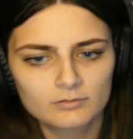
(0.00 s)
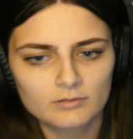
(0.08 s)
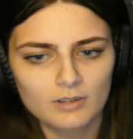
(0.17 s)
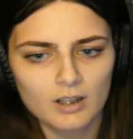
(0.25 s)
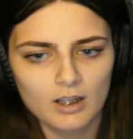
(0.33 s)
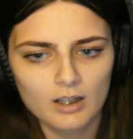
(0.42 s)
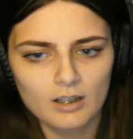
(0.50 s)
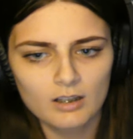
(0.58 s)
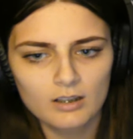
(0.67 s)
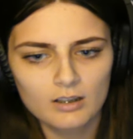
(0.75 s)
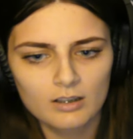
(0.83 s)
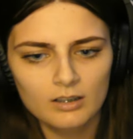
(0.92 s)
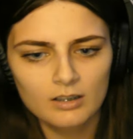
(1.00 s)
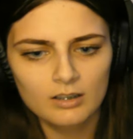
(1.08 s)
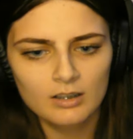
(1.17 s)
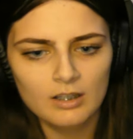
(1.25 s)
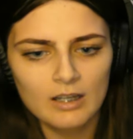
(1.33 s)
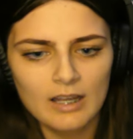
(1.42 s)
Huh?
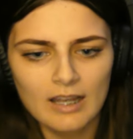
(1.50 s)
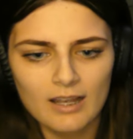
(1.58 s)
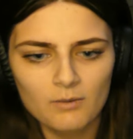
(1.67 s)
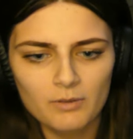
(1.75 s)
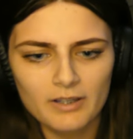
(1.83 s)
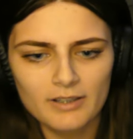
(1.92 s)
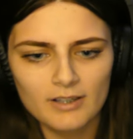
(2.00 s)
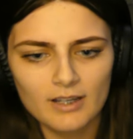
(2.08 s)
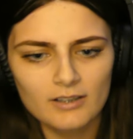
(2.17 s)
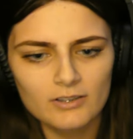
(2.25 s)
How